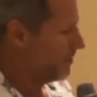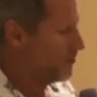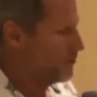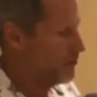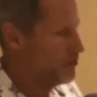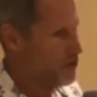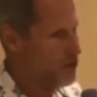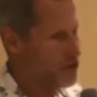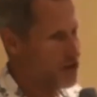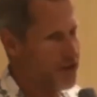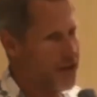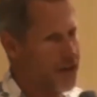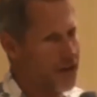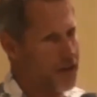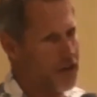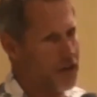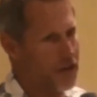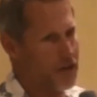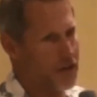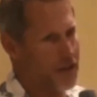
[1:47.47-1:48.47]
There is no
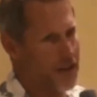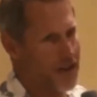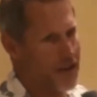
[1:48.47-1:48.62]
keel.